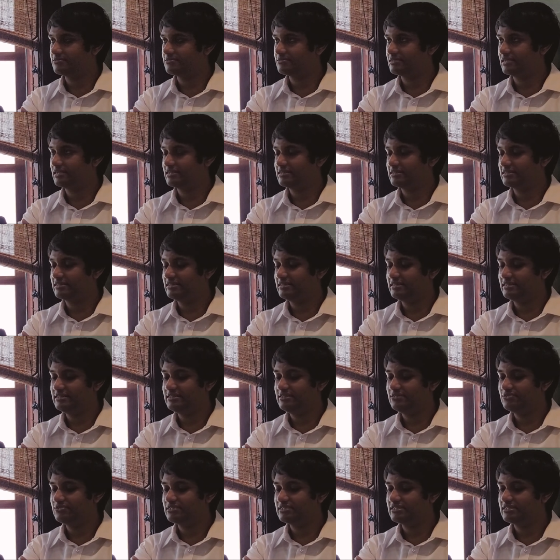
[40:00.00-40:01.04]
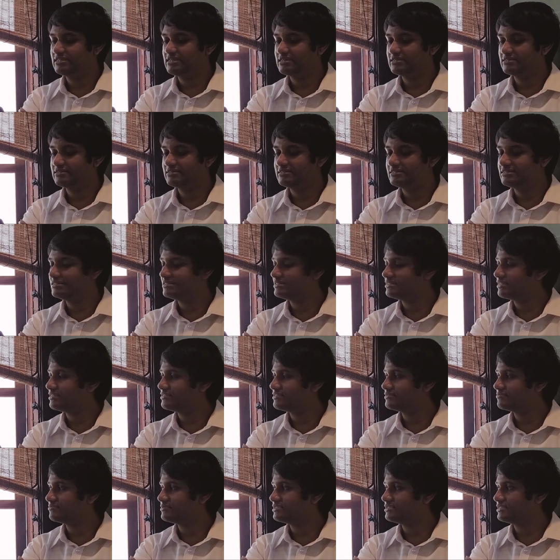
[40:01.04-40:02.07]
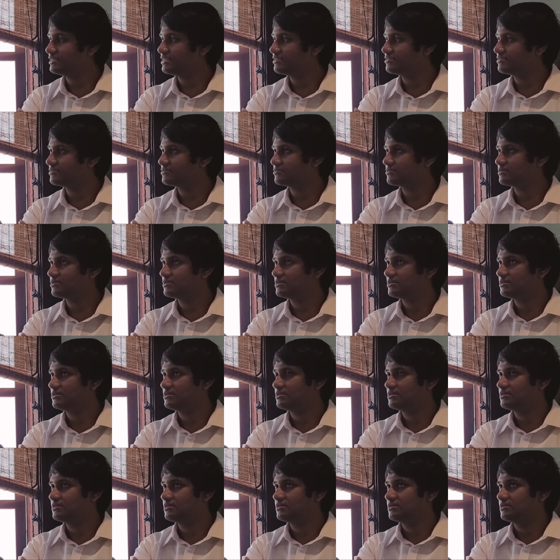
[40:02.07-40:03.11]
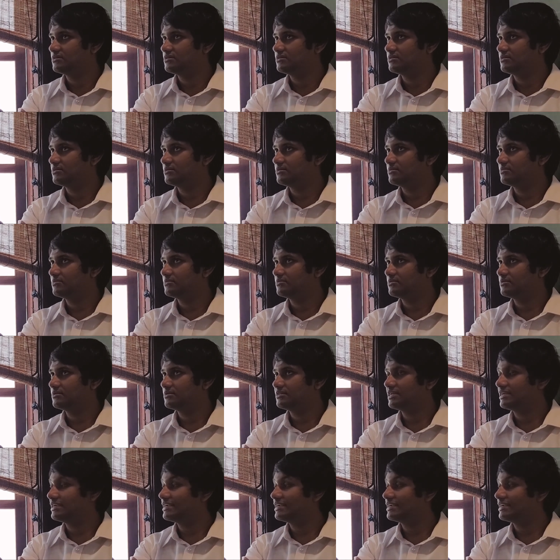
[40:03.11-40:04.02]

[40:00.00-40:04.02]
that lead to a reduction in harassment, like that